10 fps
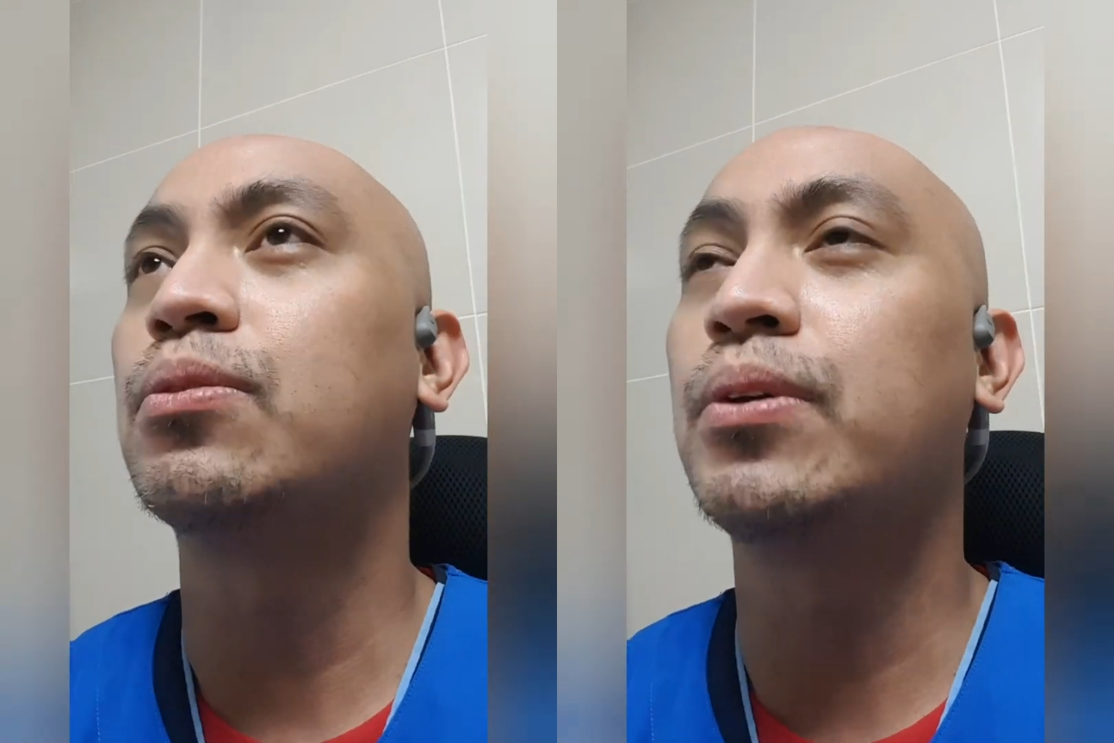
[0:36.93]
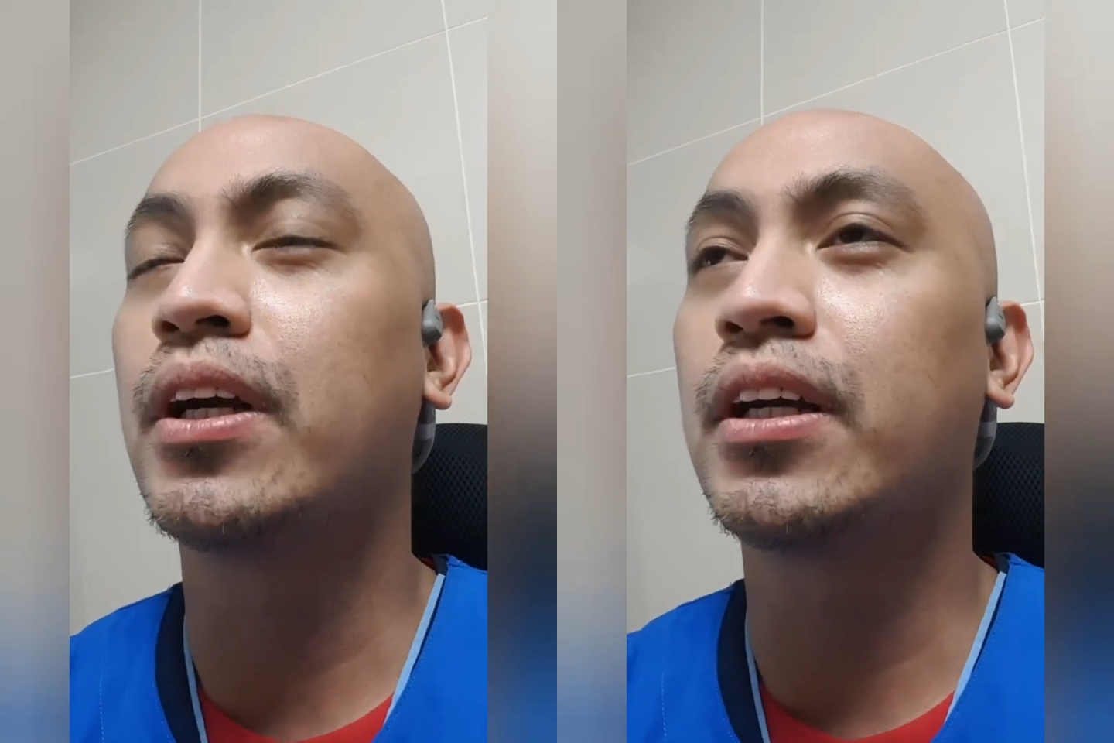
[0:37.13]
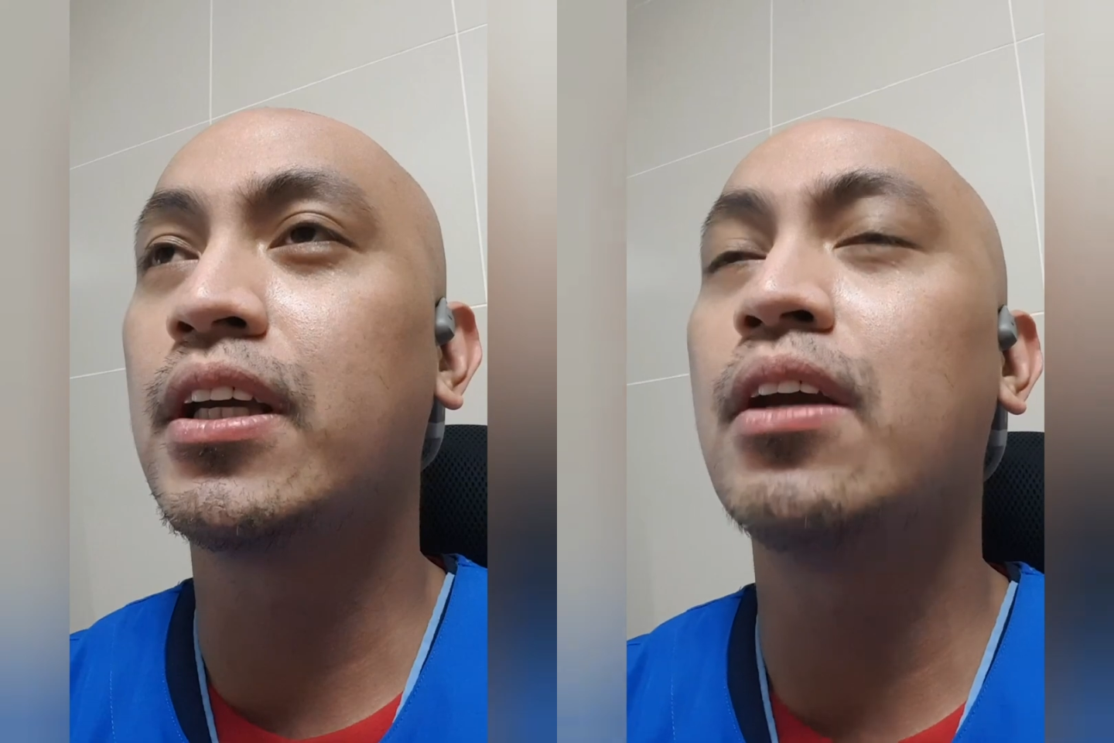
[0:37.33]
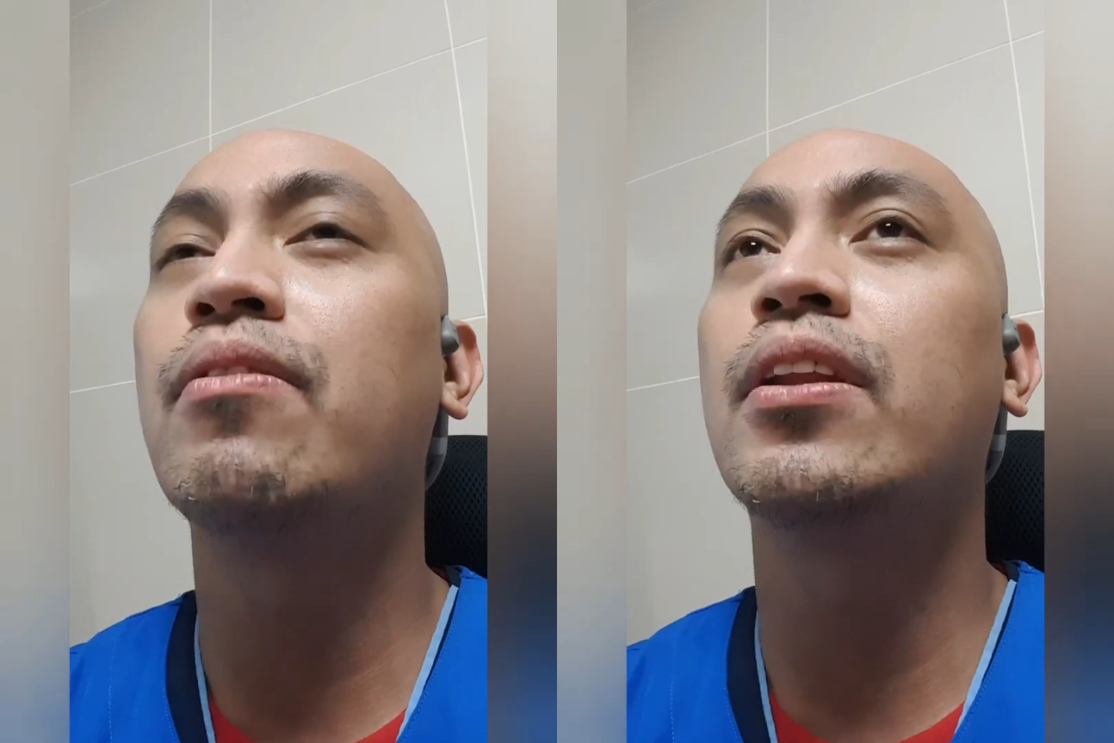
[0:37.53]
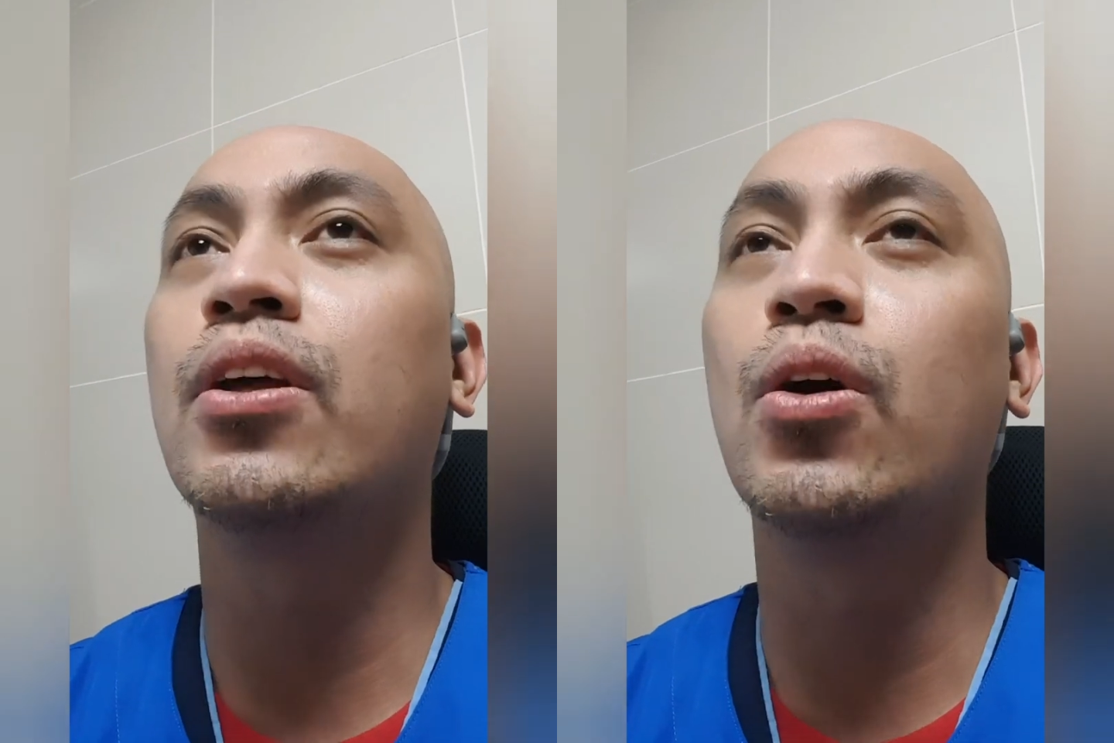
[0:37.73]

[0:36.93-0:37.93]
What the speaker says: we are given the